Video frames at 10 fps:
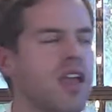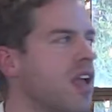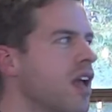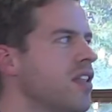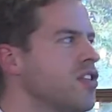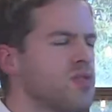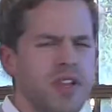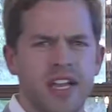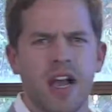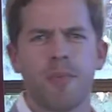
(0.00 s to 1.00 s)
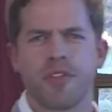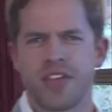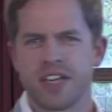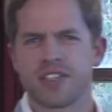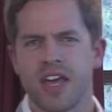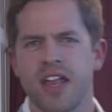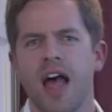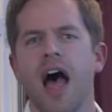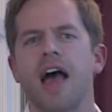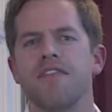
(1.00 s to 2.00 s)
There's really a couple things that
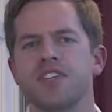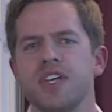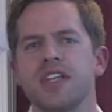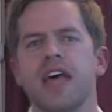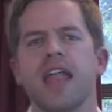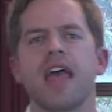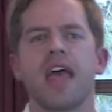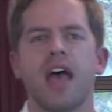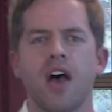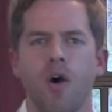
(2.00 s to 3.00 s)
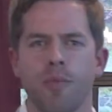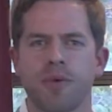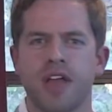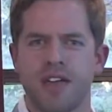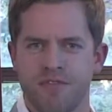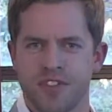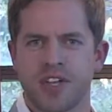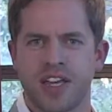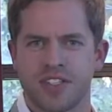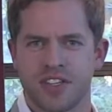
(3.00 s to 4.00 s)
I've seen that help
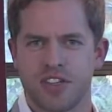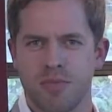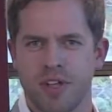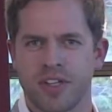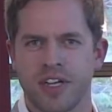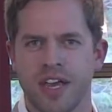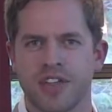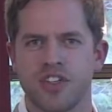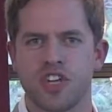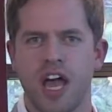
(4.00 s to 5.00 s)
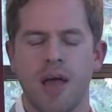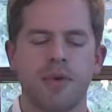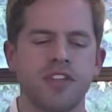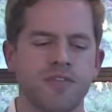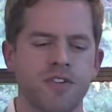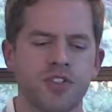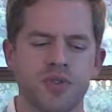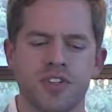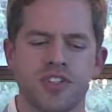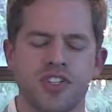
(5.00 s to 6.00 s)
emphasize this humility on the job, and the first
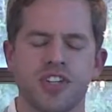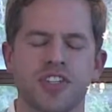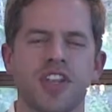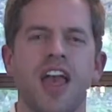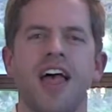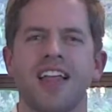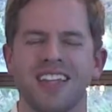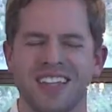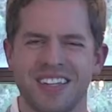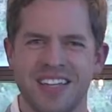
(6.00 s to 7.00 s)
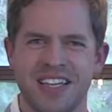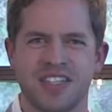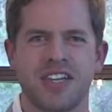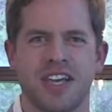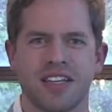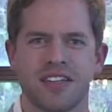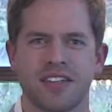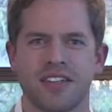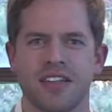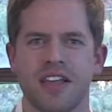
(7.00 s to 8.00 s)
one is just listening.
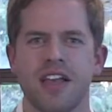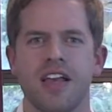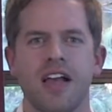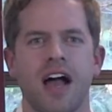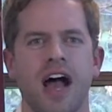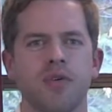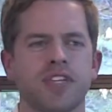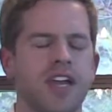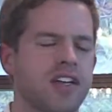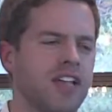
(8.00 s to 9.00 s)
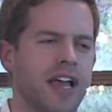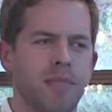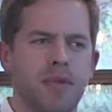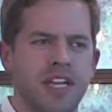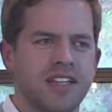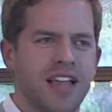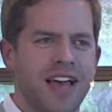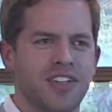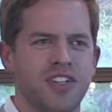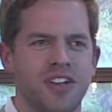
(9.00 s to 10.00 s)
I was at a client meeting
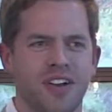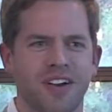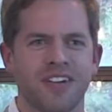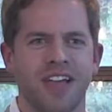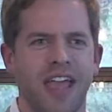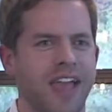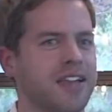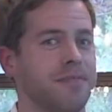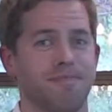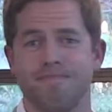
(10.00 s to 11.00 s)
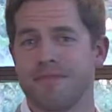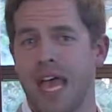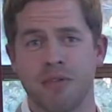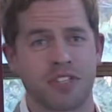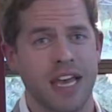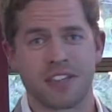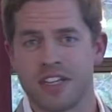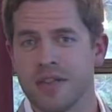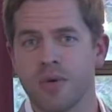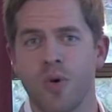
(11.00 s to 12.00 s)
last year, and I was
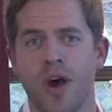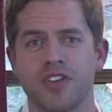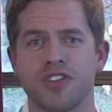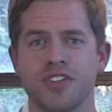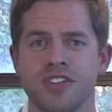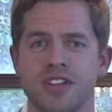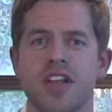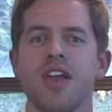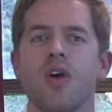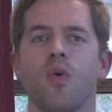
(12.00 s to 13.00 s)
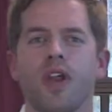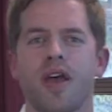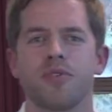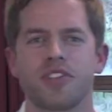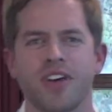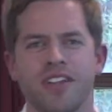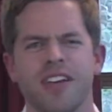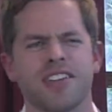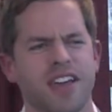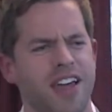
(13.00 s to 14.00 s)
asking them questions, and when I was done,
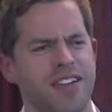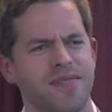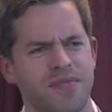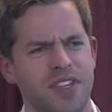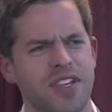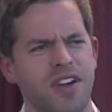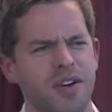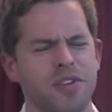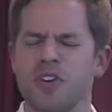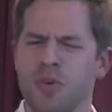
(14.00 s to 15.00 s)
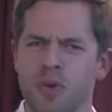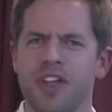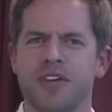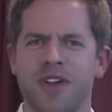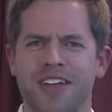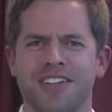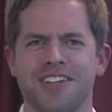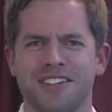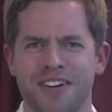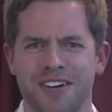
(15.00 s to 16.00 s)
they said, you're a really great
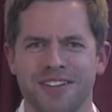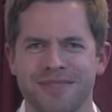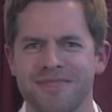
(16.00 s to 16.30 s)
listener.